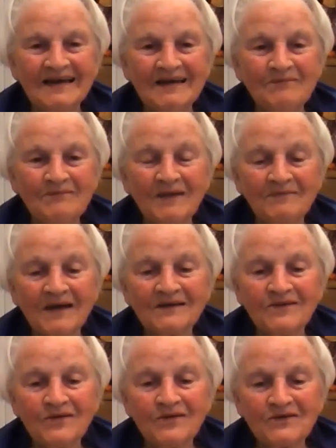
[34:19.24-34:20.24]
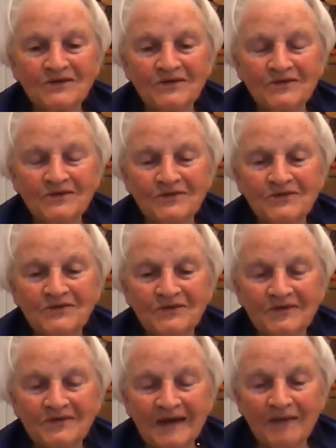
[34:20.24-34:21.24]
My mother also used
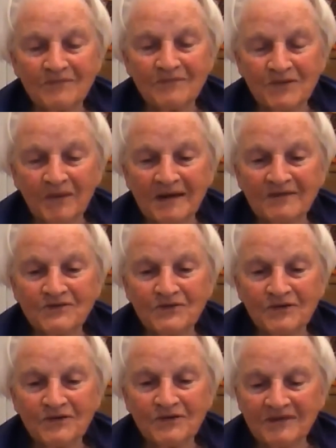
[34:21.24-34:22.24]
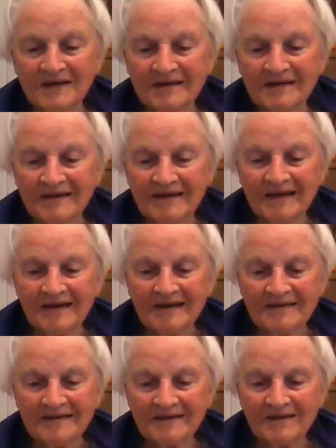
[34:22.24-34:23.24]
to come to one or two of the
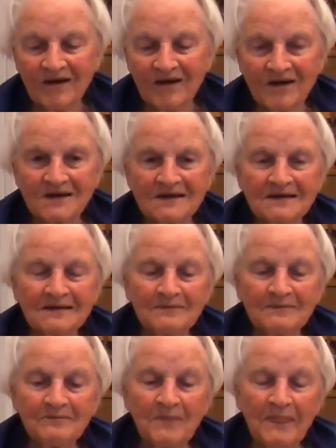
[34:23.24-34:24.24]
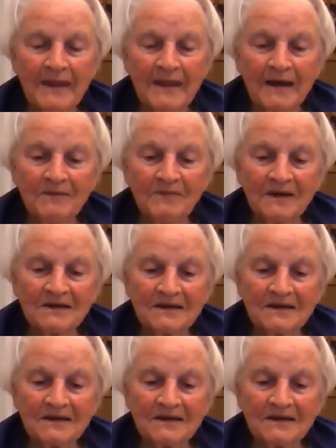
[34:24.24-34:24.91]
classes, but